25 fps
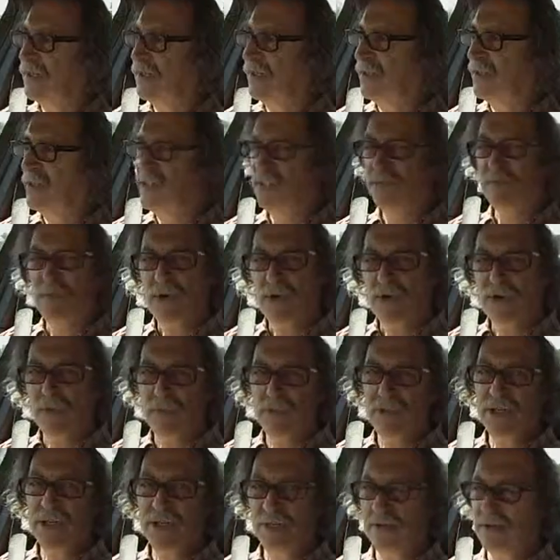That's my
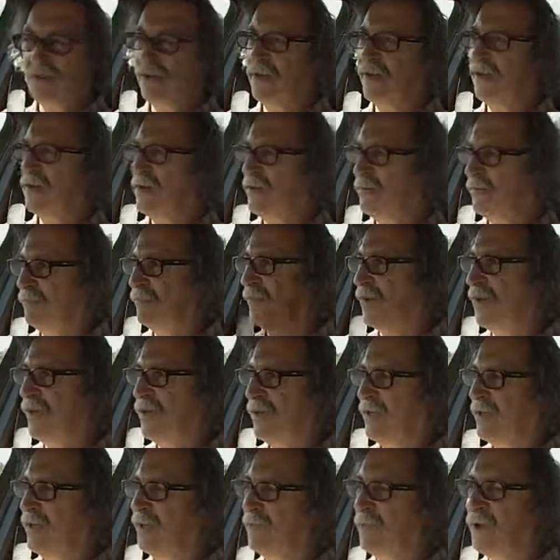opinion on it,
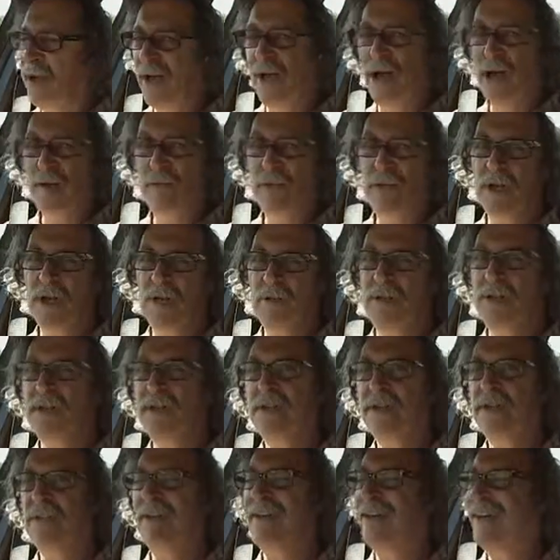my humble
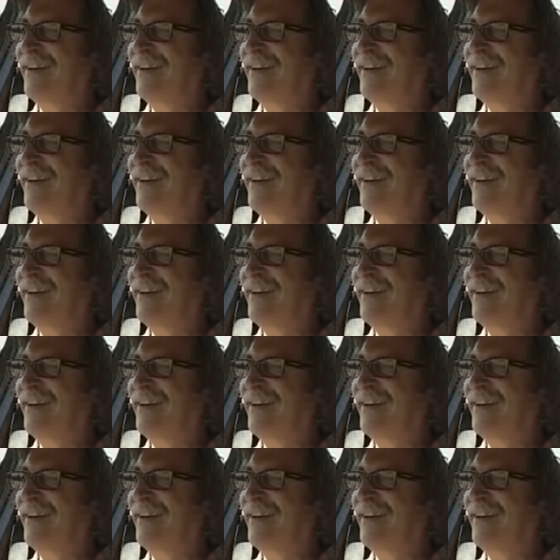opinion.